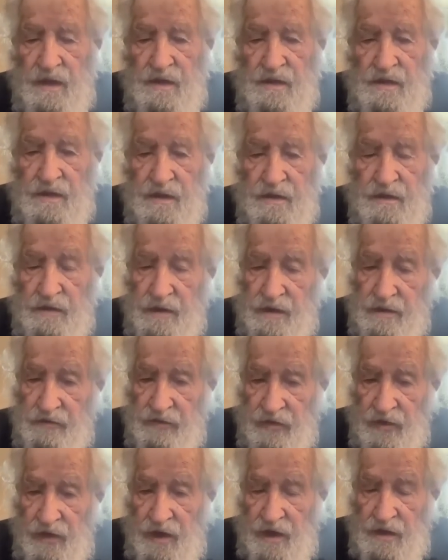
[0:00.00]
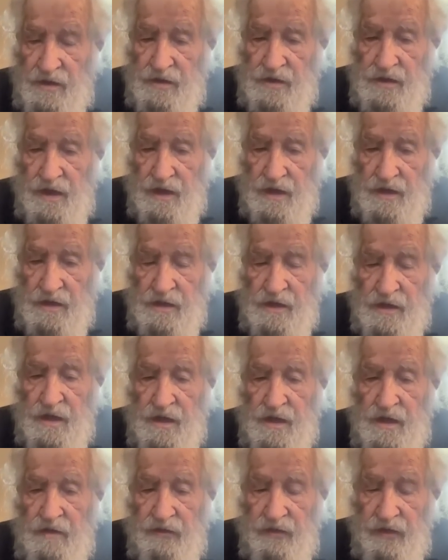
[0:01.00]
So in France, that's
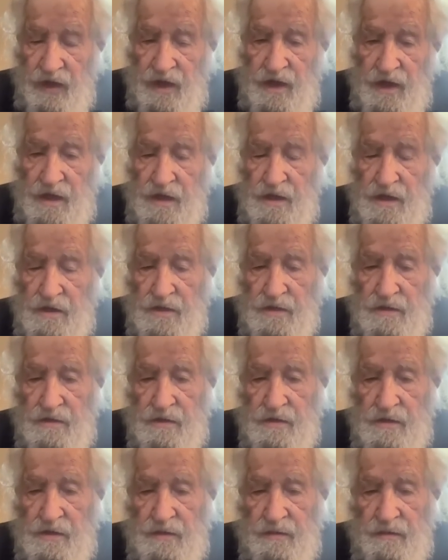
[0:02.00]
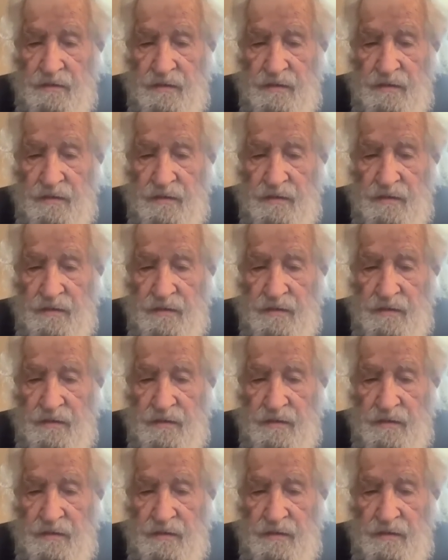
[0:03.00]
fighting issues.